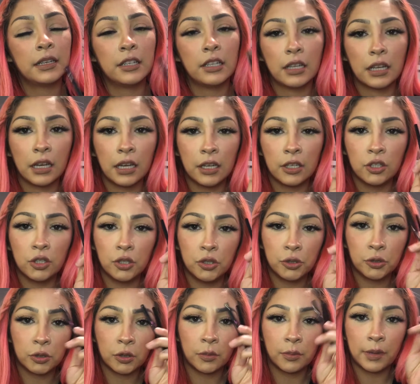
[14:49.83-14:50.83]
uh,
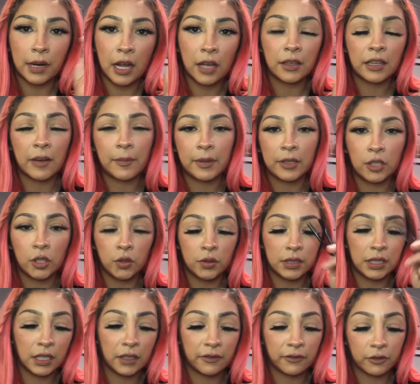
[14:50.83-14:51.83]
neutral brown that i've been
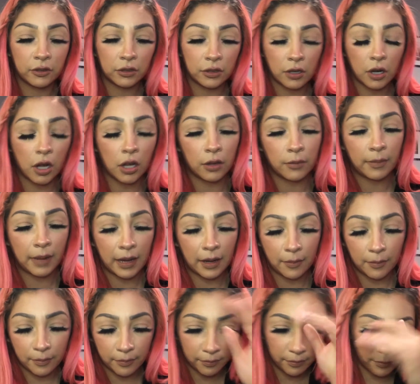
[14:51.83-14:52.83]
using for all my
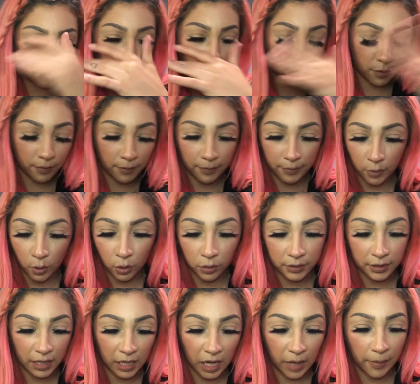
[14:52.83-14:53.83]
um, whole
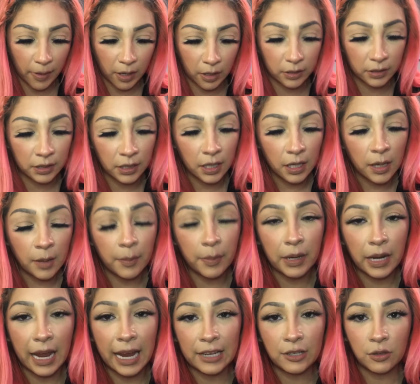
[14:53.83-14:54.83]
entire eyebrows but
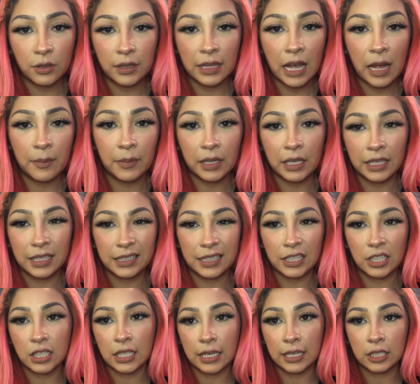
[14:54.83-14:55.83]
i hate doing that because i
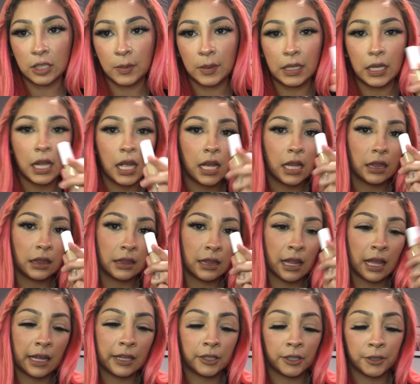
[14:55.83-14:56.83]
just like it to be
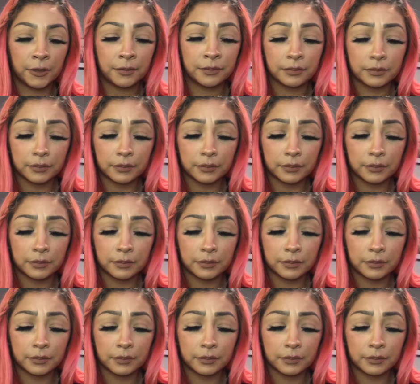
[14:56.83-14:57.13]
lighter